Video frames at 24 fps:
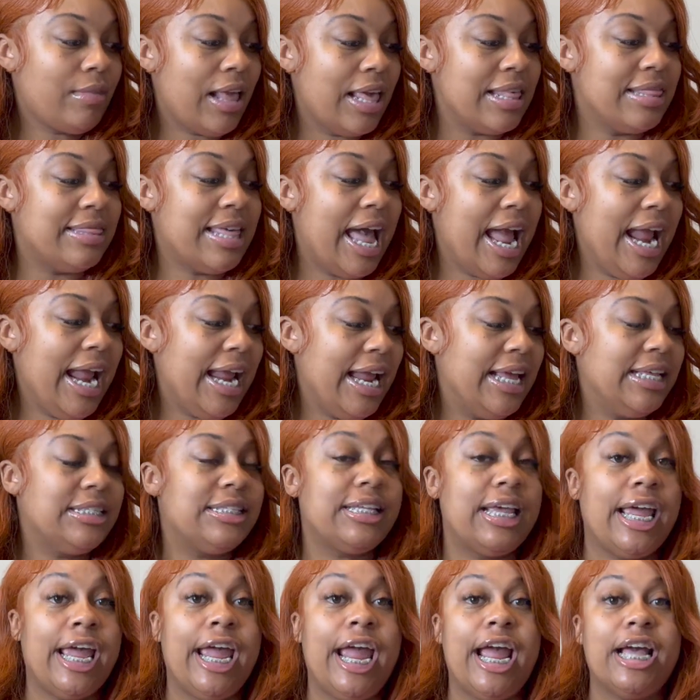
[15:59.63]
that is
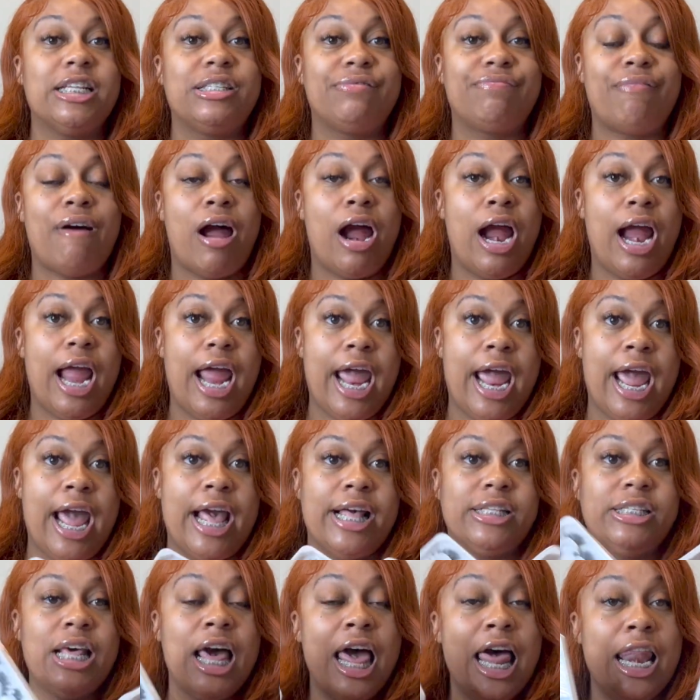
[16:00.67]
it as far
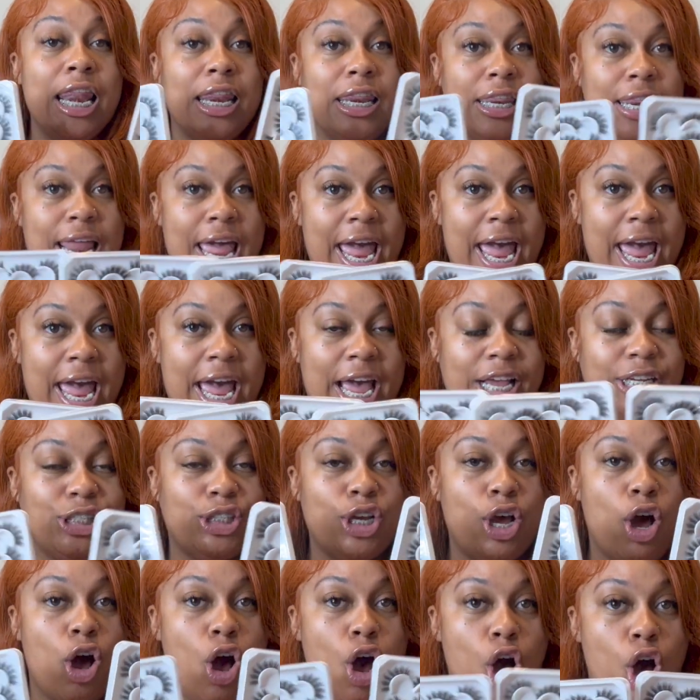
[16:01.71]
as Lash
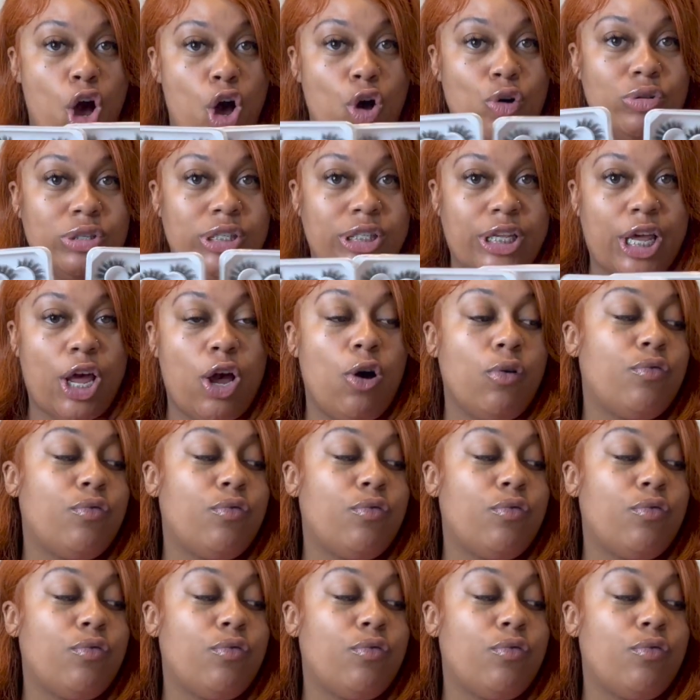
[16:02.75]
Wholesale.